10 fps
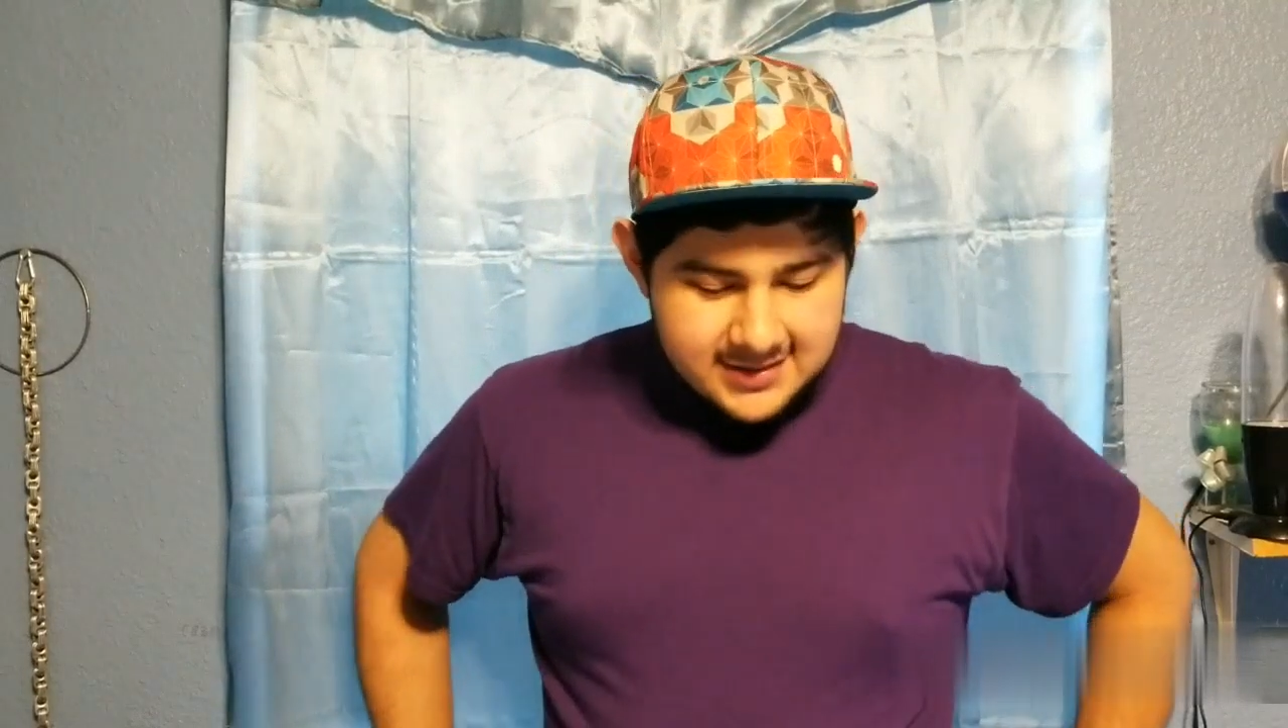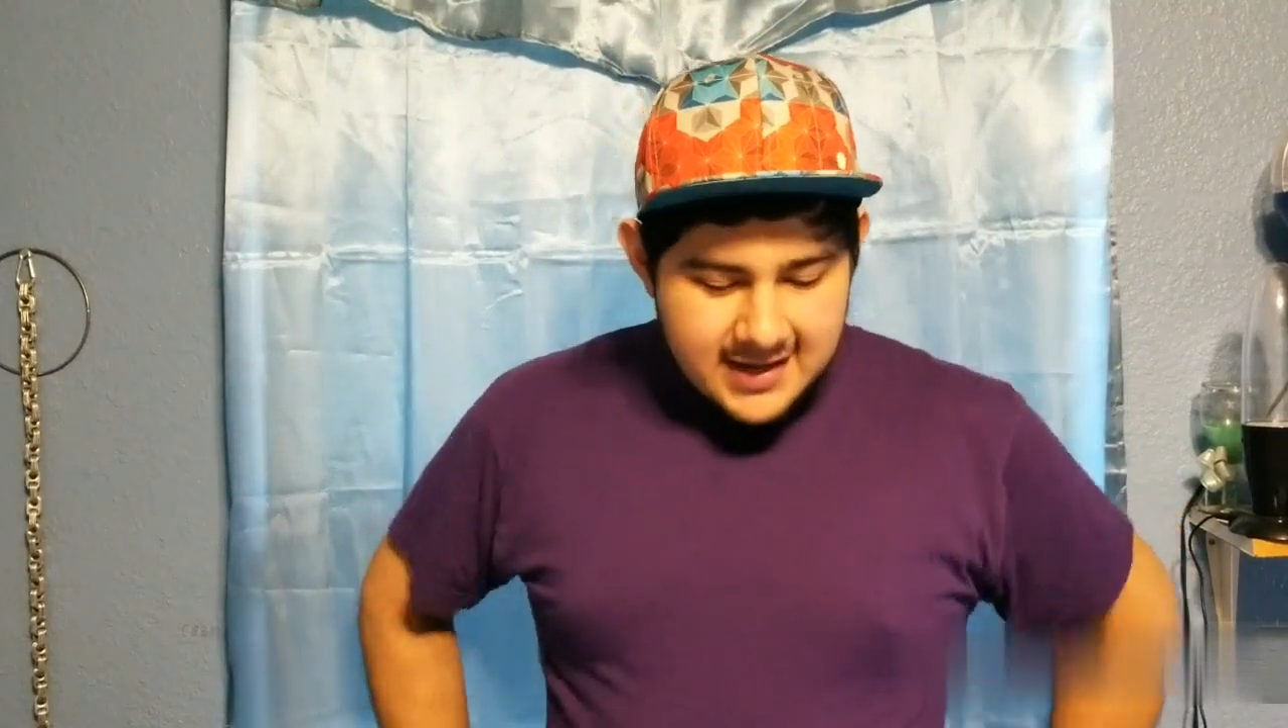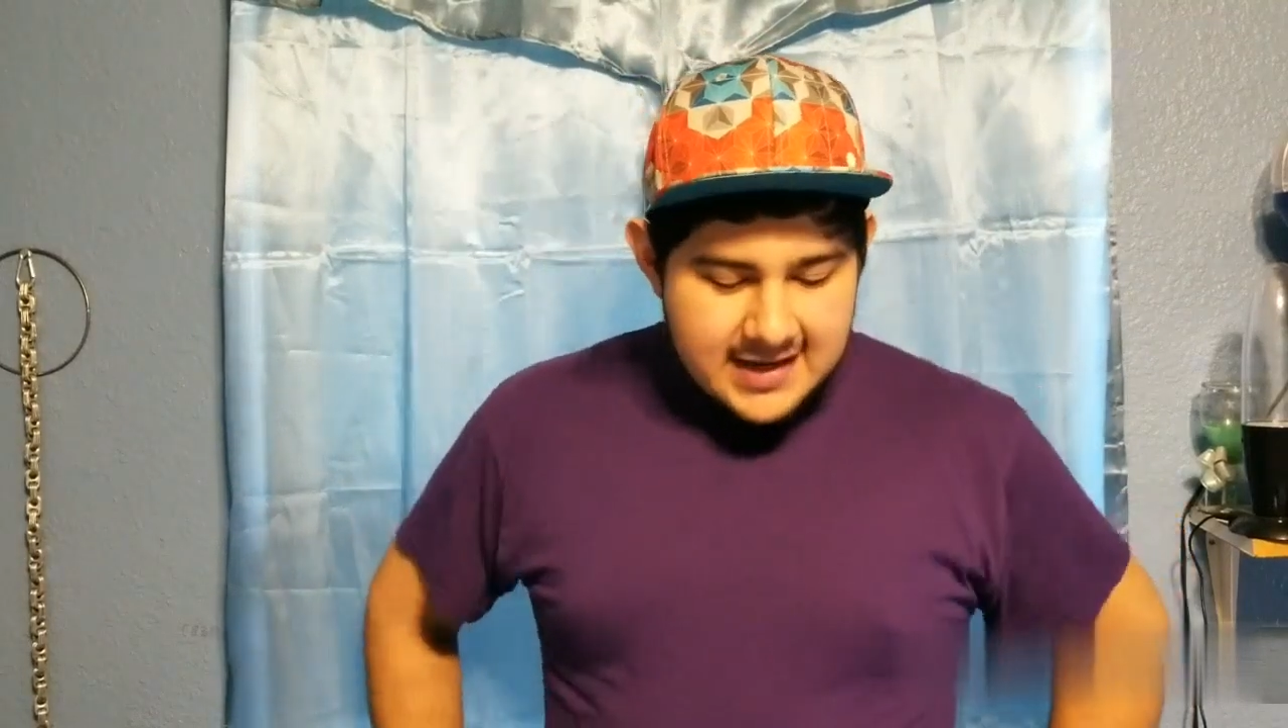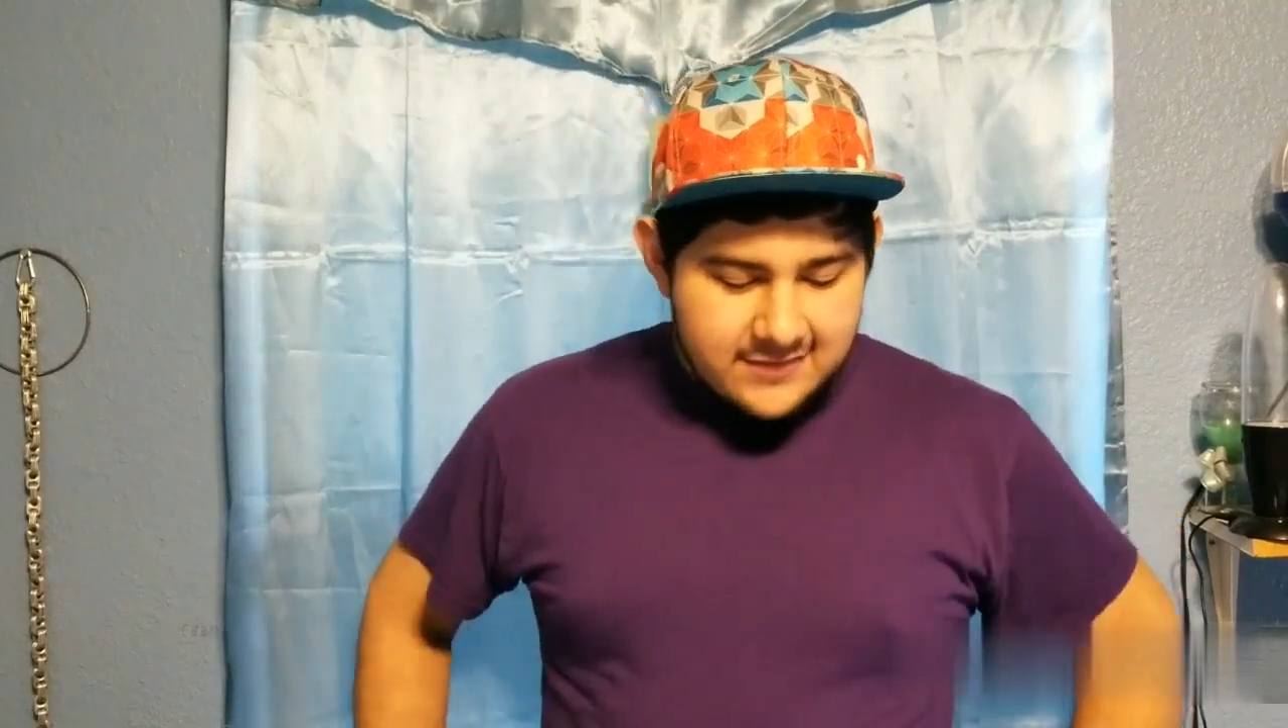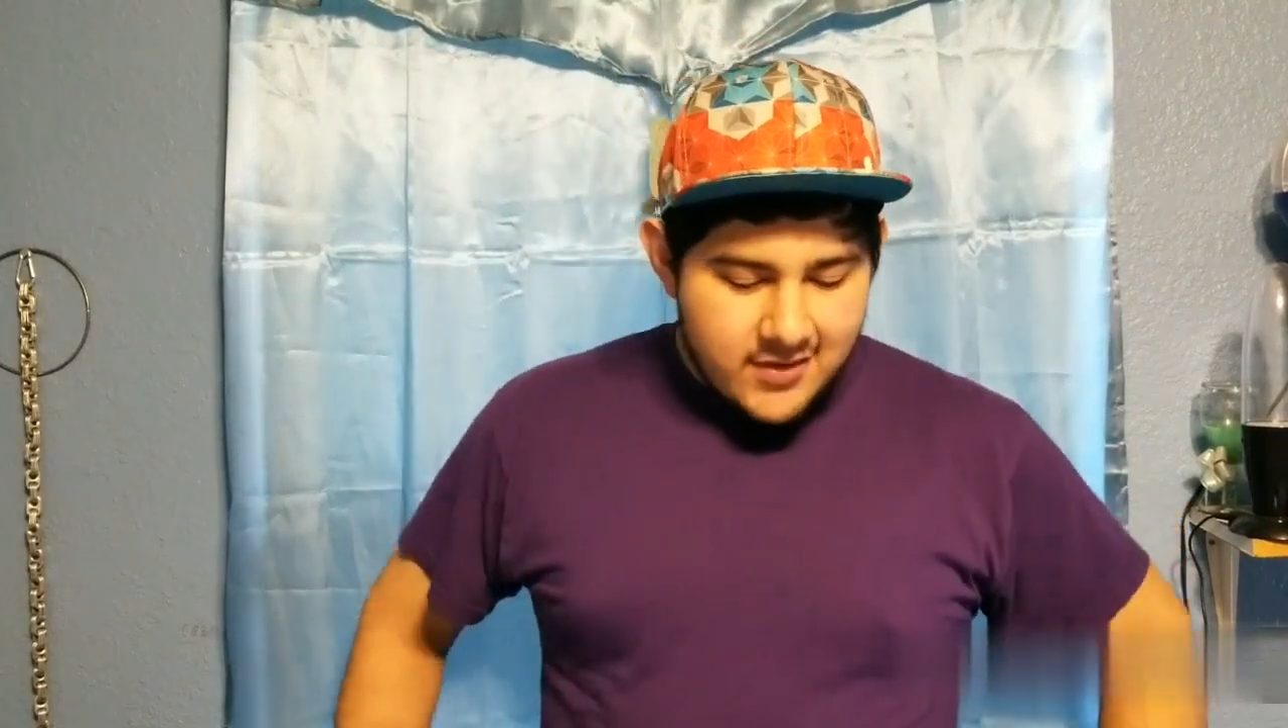
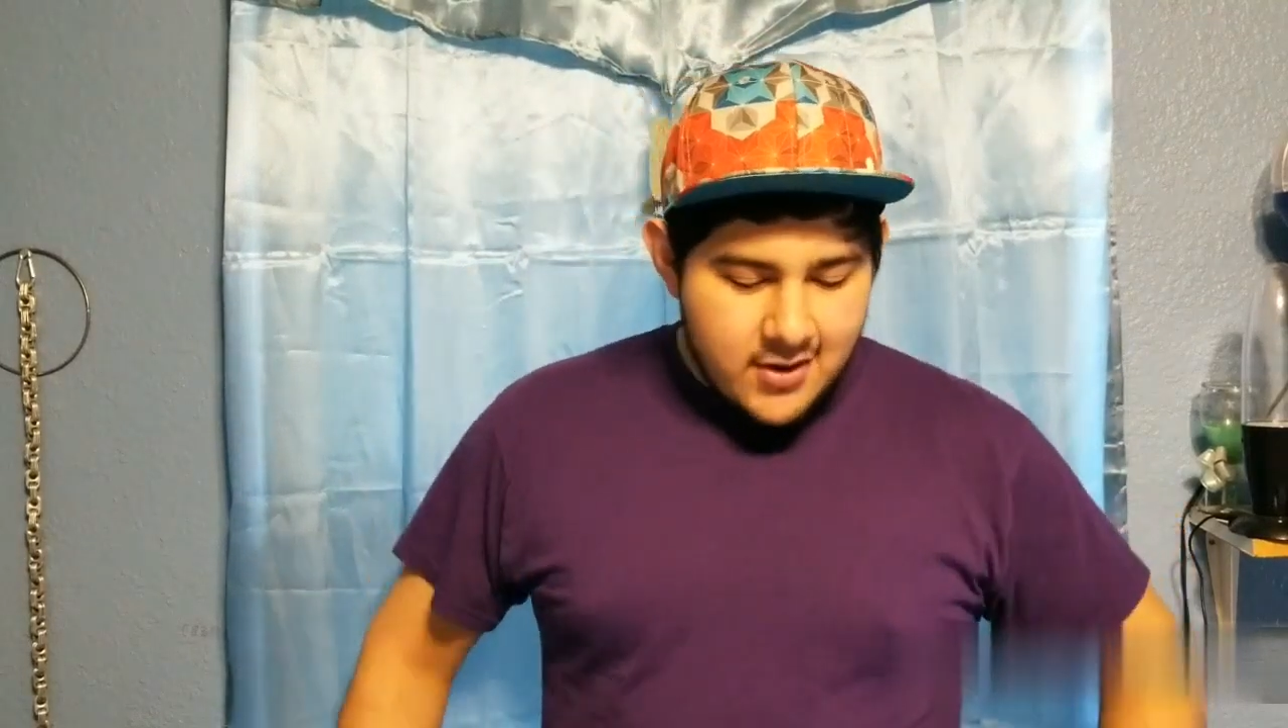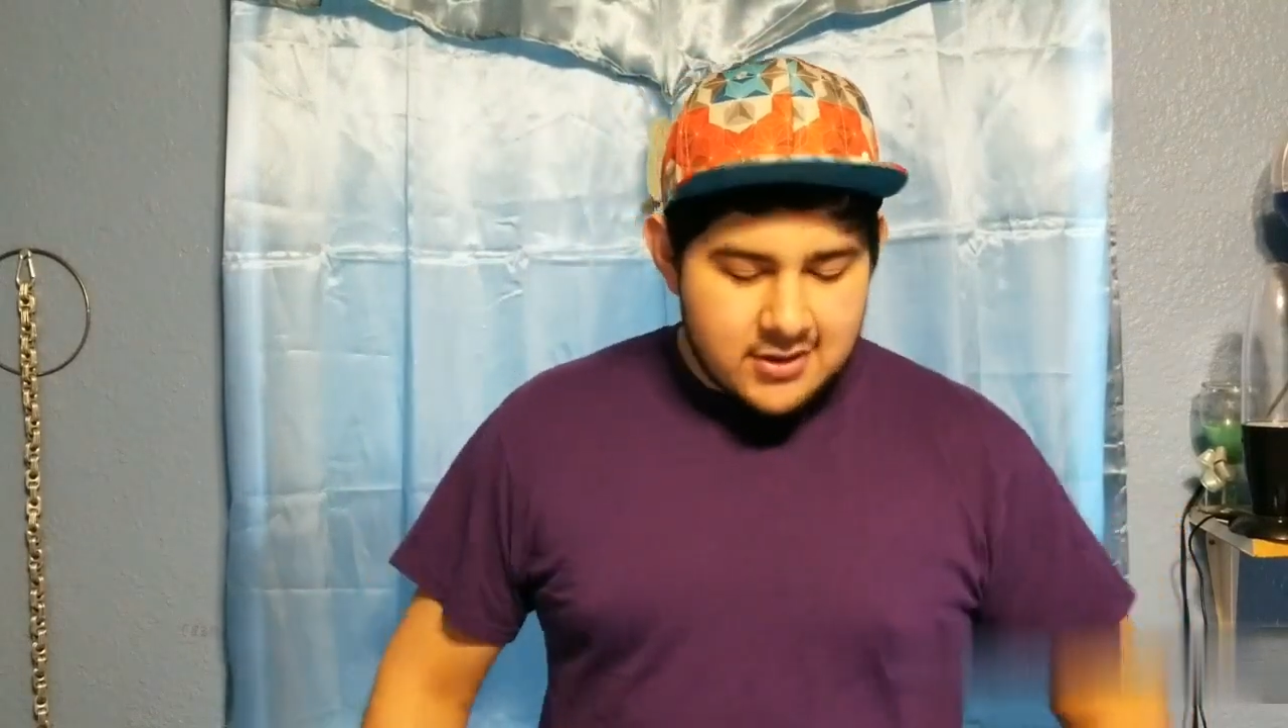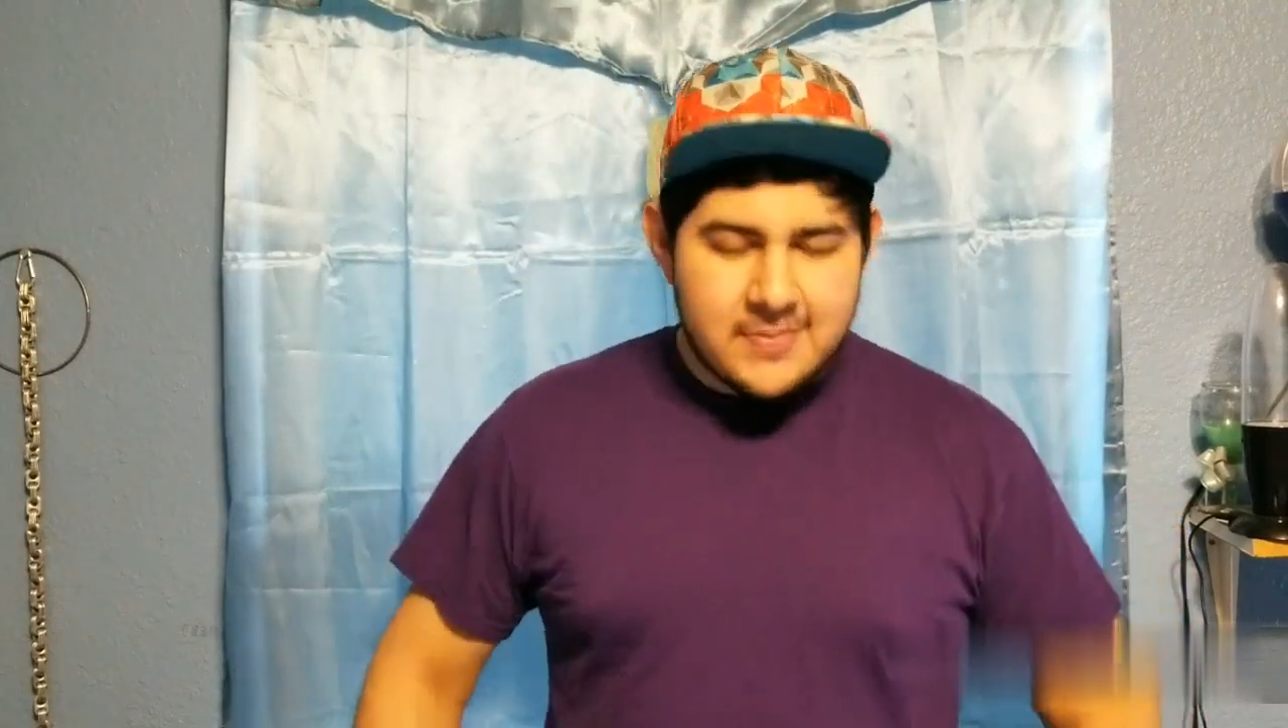today's video